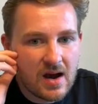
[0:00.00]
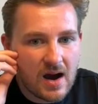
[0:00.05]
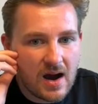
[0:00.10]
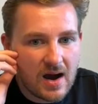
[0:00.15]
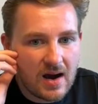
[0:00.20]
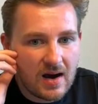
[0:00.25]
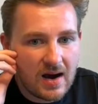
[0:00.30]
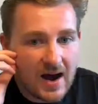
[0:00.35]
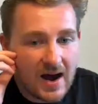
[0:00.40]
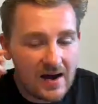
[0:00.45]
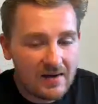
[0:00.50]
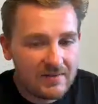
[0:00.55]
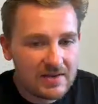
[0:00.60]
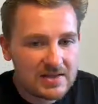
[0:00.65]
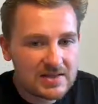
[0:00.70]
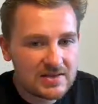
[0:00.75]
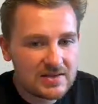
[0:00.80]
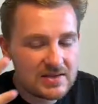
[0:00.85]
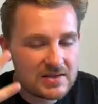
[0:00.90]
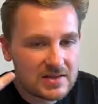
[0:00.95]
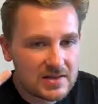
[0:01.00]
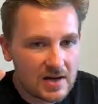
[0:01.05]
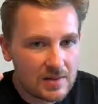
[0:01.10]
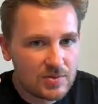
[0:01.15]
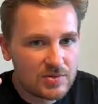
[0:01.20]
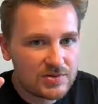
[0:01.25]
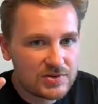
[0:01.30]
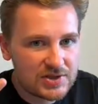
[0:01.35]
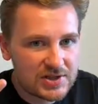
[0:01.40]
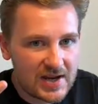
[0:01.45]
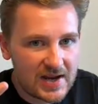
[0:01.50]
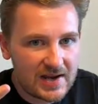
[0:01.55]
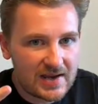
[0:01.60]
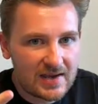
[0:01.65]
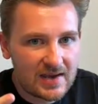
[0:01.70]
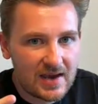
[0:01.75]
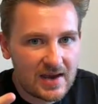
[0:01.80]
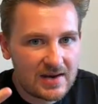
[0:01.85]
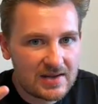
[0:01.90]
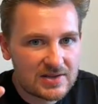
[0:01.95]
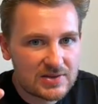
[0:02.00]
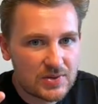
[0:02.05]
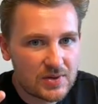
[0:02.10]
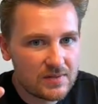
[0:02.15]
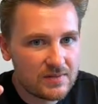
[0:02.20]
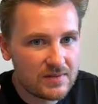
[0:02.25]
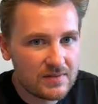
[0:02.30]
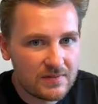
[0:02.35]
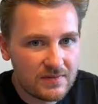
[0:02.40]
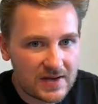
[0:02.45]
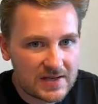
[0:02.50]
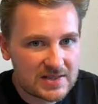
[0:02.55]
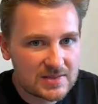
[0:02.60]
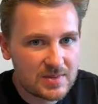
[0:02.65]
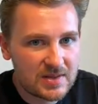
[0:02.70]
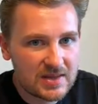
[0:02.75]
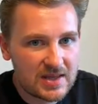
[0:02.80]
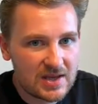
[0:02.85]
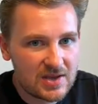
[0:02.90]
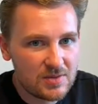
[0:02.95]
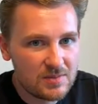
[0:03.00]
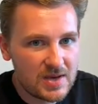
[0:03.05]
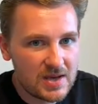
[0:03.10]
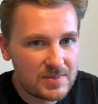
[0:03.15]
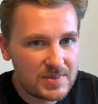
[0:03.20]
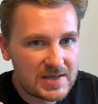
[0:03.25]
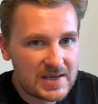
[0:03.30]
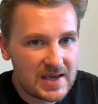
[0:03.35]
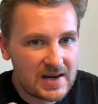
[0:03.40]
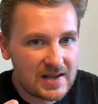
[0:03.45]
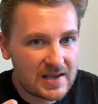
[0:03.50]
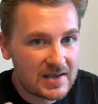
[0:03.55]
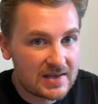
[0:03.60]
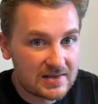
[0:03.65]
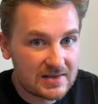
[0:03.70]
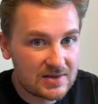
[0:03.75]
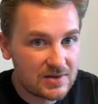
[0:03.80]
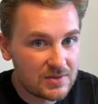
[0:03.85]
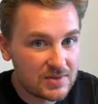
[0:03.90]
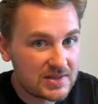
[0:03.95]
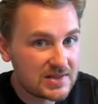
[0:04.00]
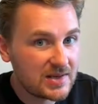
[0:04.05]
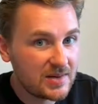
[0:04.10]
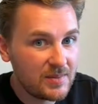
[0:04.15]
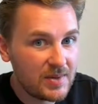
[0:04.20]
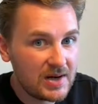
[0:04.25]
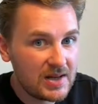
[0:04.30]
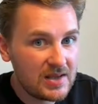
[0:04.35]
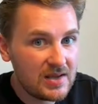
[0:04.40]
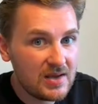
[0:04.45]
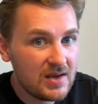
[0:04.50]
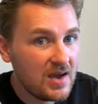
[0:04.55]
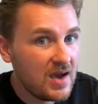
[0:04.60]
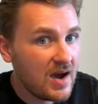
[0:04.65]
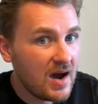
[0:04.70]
Obviously, double check any sort of investment that you may be getting into with somebody.